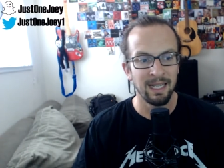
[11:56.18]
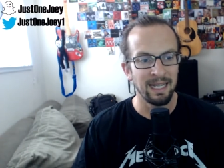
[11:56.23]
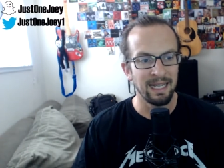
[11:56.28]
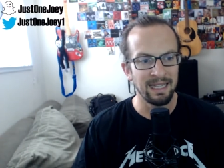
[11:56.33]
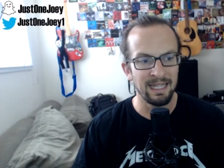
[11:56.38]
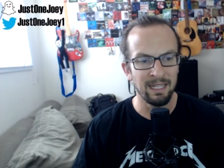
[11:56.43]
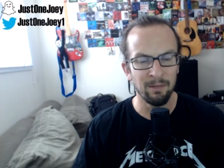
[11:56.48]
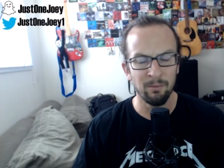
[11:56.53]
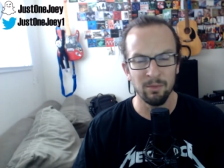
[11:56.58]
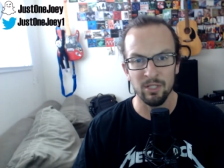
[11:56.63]

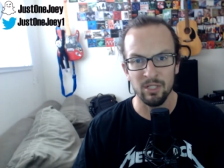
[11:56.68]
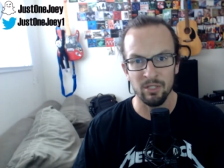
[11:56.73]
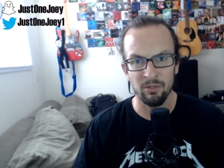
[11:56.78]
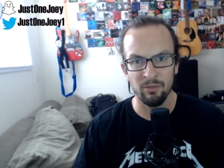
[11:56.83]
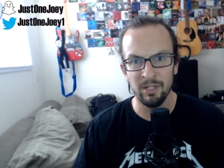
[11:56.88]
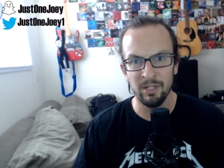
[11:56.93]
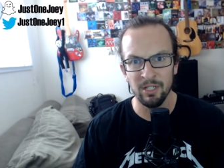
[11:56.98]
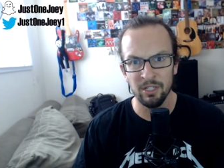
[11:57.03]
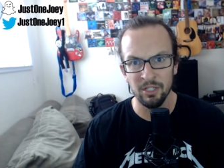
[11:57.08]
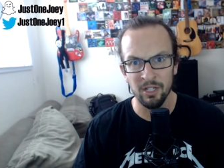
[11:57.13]
And then with
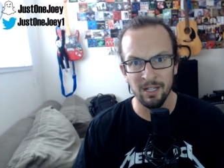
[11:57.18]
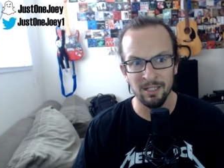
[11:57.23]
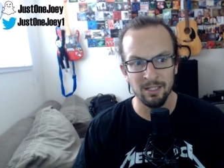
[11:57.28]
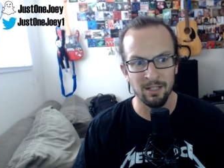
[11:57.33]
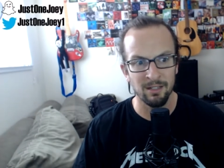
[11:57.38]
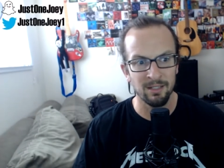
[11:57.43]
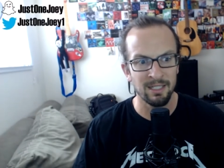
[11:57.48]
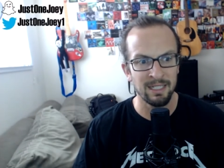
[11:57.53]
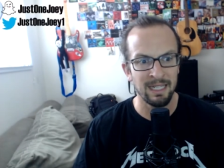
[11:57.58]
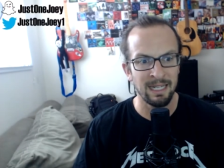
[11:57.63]
screenshots
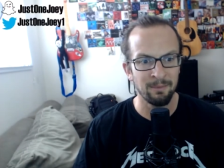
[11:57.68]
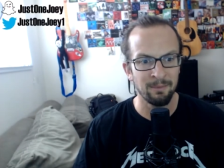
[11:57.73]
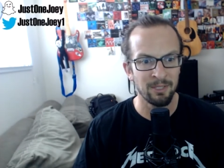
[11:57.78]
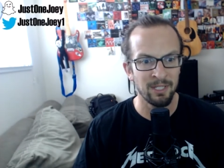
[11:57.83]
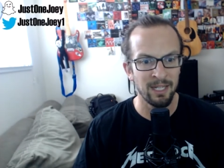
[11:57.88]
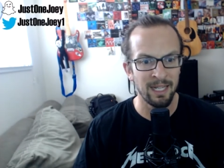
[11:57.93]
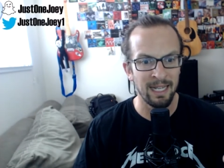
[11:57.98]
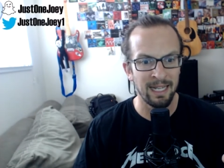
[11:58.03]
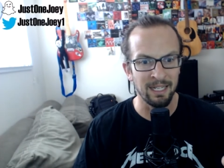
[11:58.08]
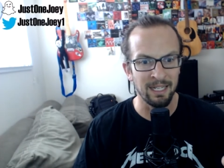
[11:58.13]
on
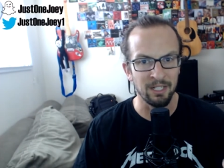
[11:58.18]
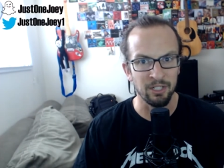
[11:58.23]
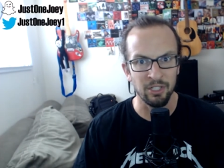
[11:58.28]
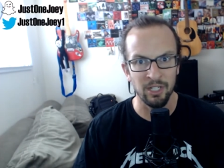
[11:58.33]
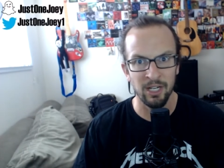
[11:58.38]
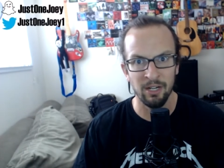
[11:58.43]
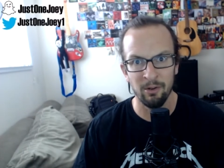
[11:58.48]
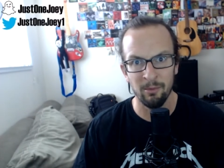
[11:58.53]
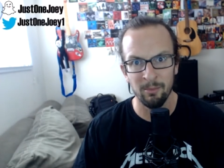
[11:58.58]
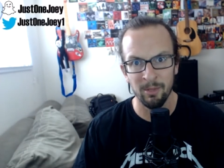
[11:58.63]
Snapchat and
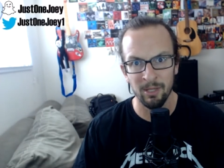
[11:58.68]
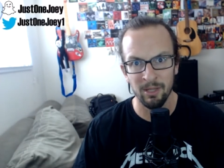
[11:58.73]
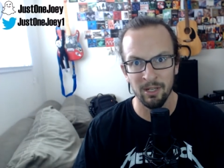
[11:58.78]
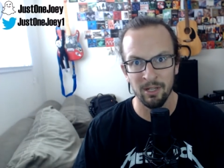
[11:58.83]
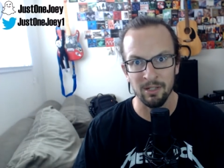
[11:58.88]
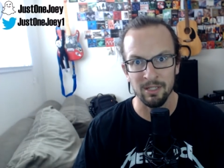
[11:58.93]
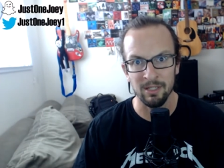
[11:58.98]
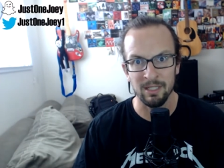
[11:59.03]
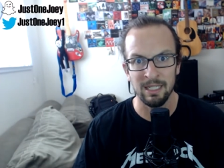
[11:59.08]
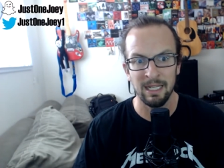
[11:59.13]

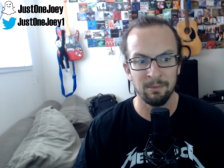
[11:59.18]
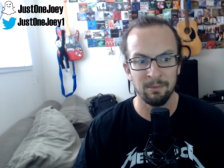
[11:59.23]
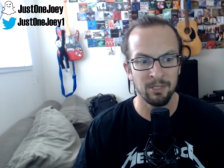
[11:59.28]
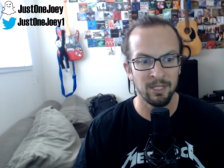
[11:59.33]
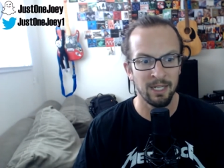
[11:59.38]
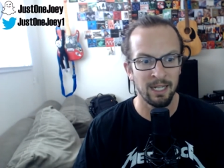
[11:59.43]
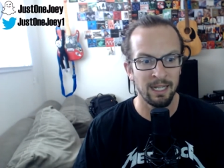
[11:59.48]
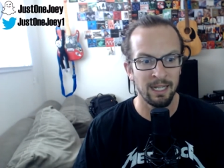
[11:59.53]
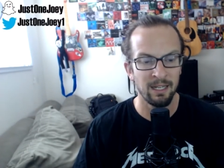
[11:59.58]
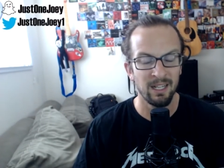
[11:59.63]
shareability on
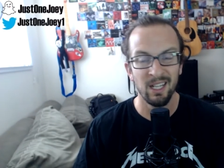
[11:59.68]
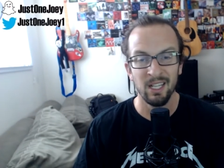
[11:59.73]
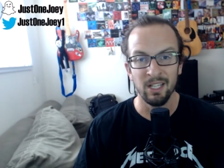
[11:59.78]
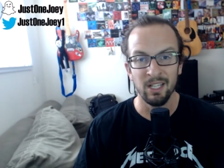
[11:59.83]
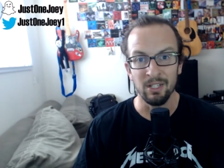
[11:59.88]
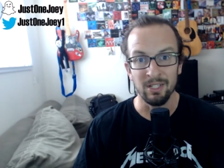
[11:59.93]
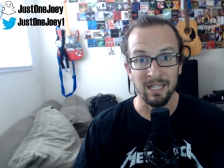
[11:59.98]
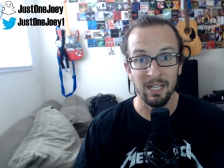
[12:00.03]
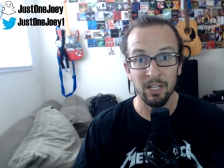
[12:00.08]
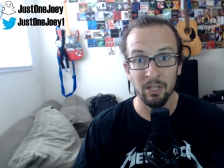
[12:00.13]
Snapchat,
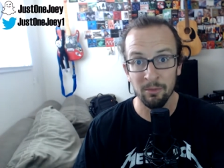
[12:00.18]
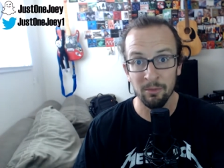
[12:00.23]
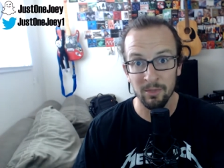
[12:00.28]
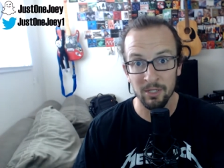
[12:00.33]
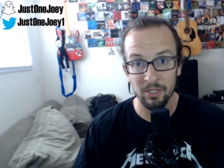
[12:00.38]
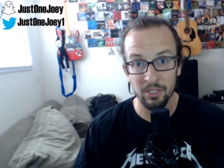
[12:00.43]
you tell them to